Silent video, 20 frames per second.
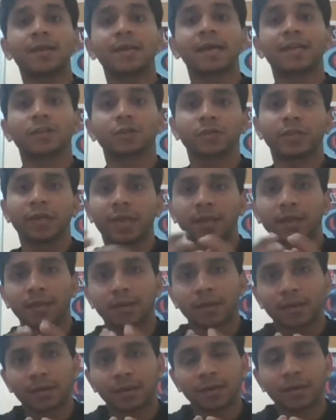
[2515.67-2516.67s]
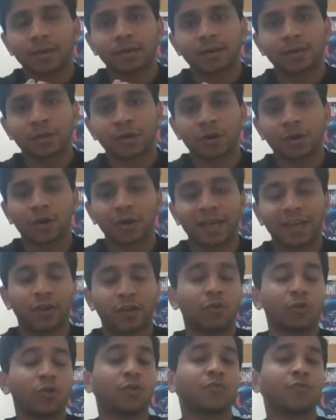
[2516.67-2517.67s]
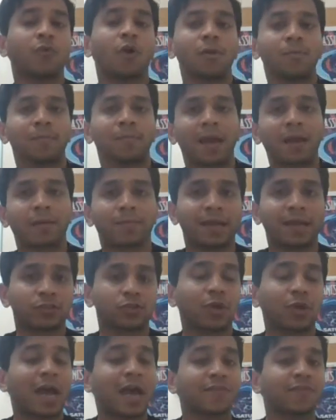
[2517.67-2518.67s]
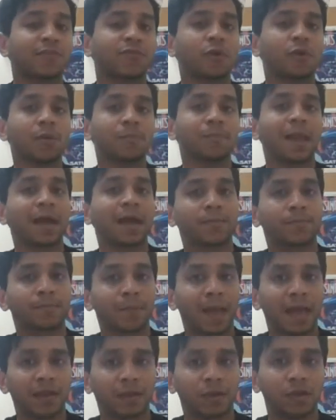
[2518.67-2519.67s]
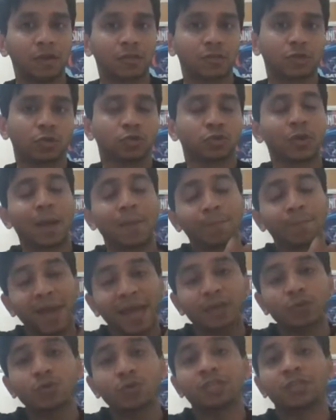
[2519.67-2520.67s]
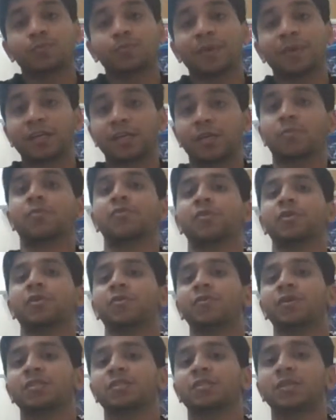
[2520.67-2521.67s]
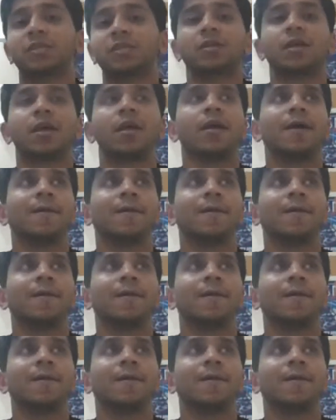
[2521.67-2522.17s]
that you think your like you know your fallback plan so have a fallback plan also so apply to a spectrum of universities